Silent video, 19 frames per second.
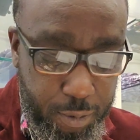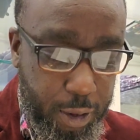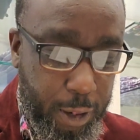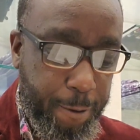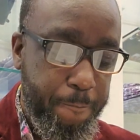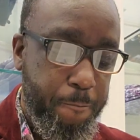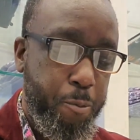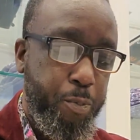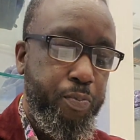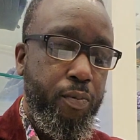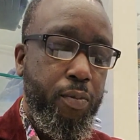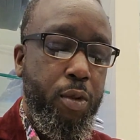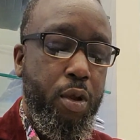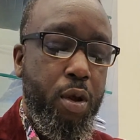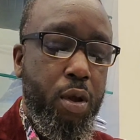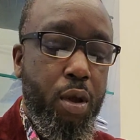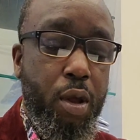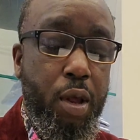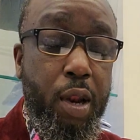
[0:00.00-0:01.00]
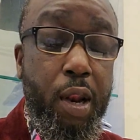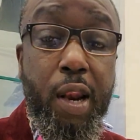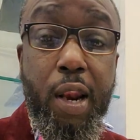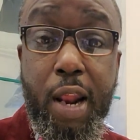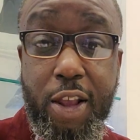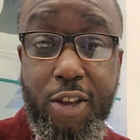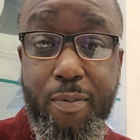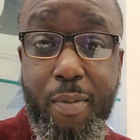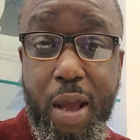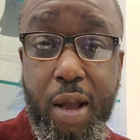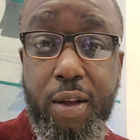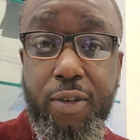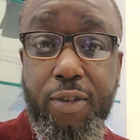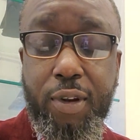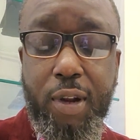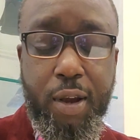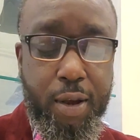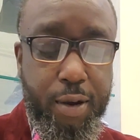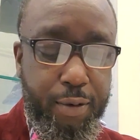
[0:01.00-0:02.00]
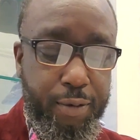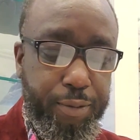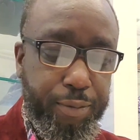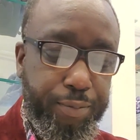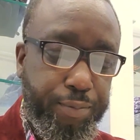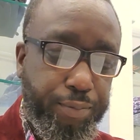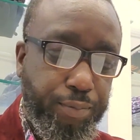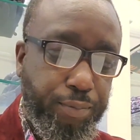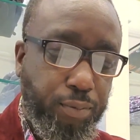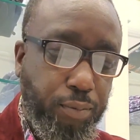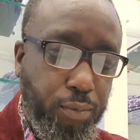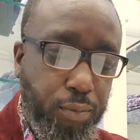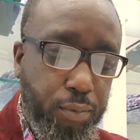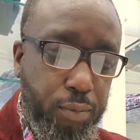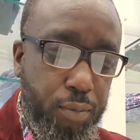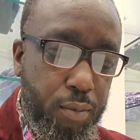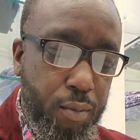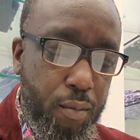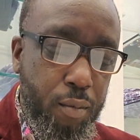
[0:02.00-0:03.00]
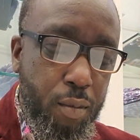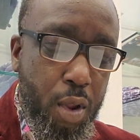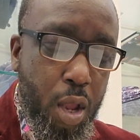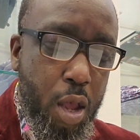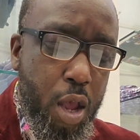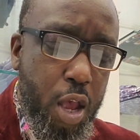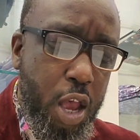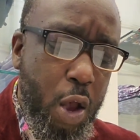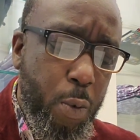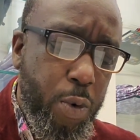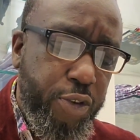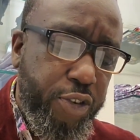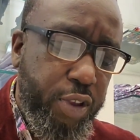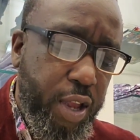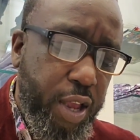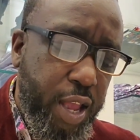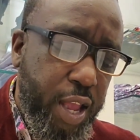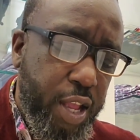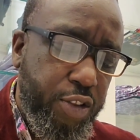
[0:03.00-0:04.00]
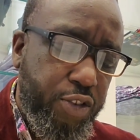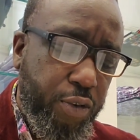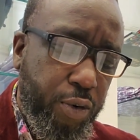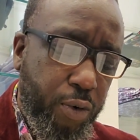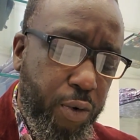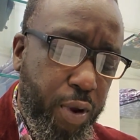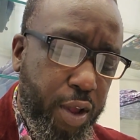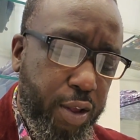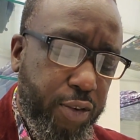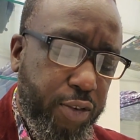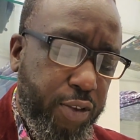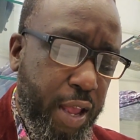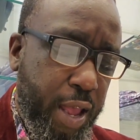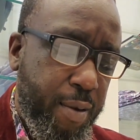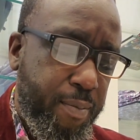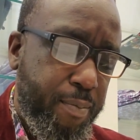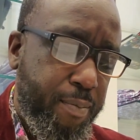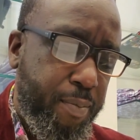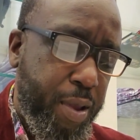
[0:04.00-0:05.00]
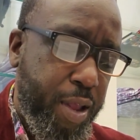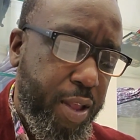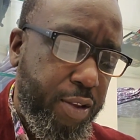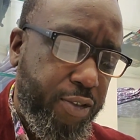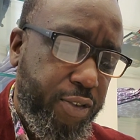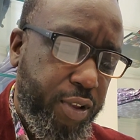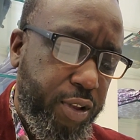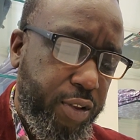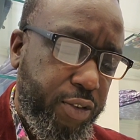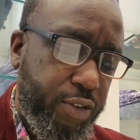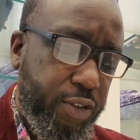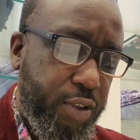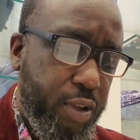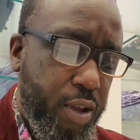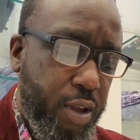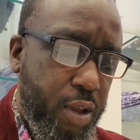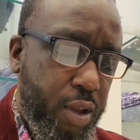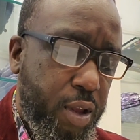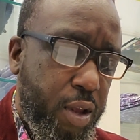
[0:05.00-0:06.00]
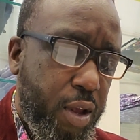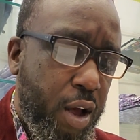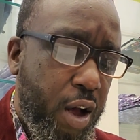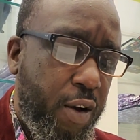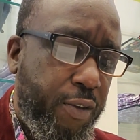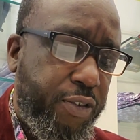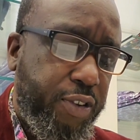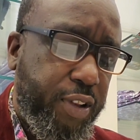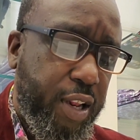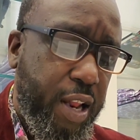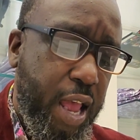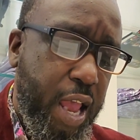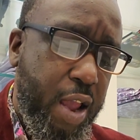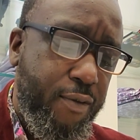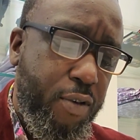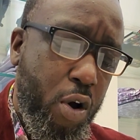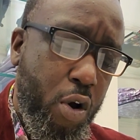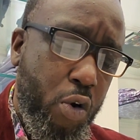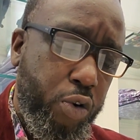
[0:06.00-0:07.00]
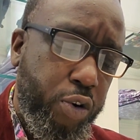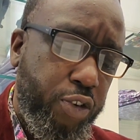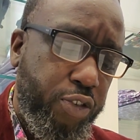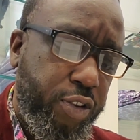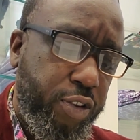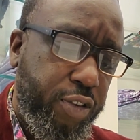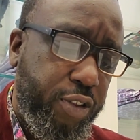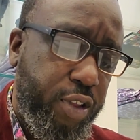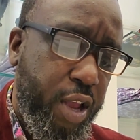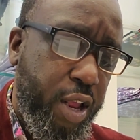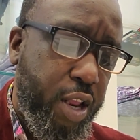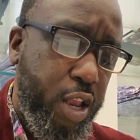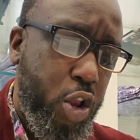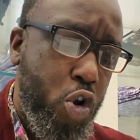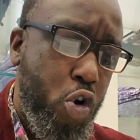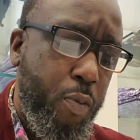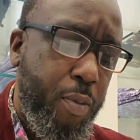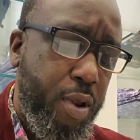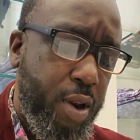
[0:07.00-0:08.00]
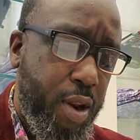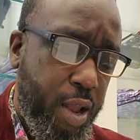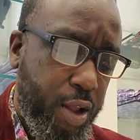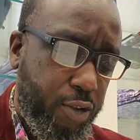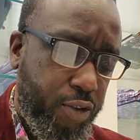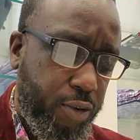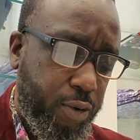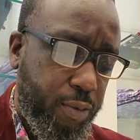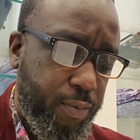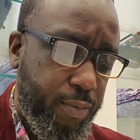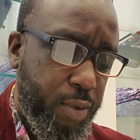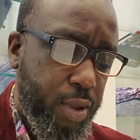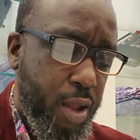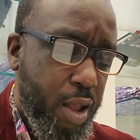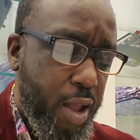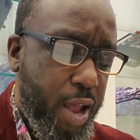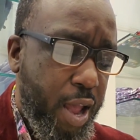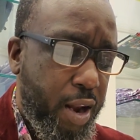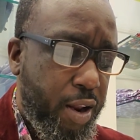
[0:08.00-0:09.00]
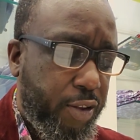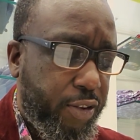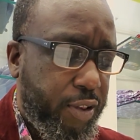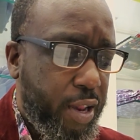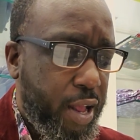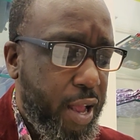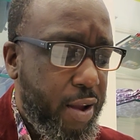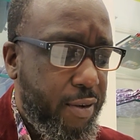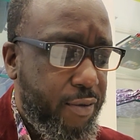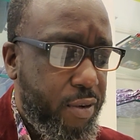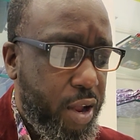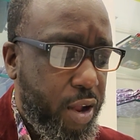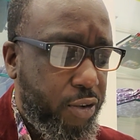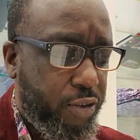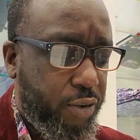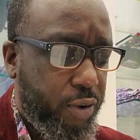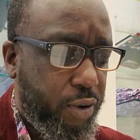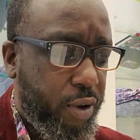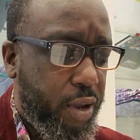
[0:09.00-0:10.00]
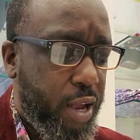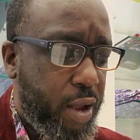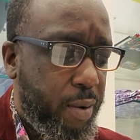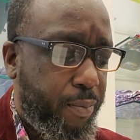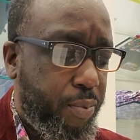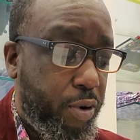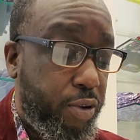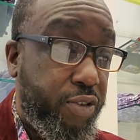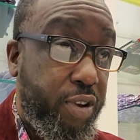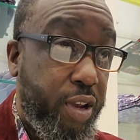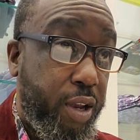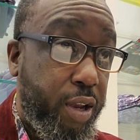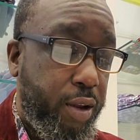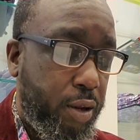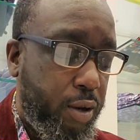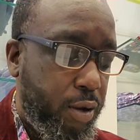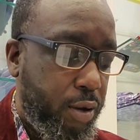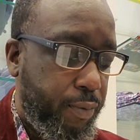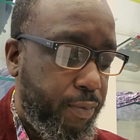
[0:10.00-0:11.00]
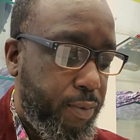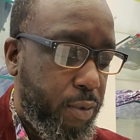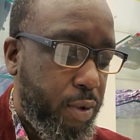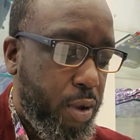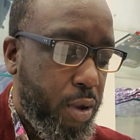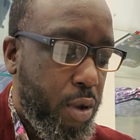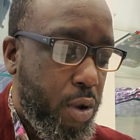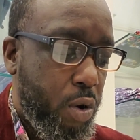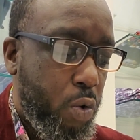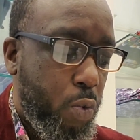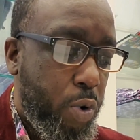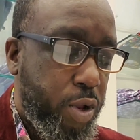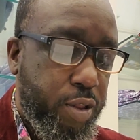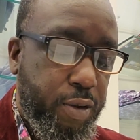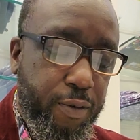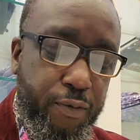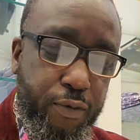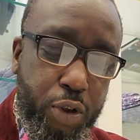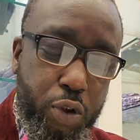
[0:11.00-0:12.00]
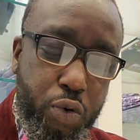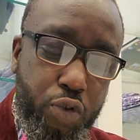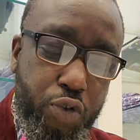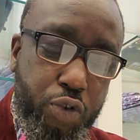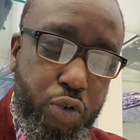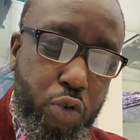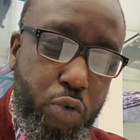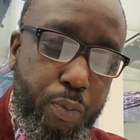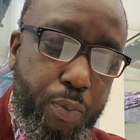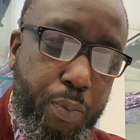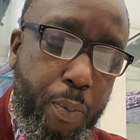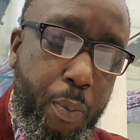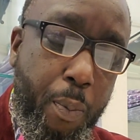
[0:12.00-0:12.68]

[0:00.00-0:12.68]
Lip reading: me. Let's make a slave. It was an interest and business of slaveholders to study human nature, and the slave nature in particular, with a view to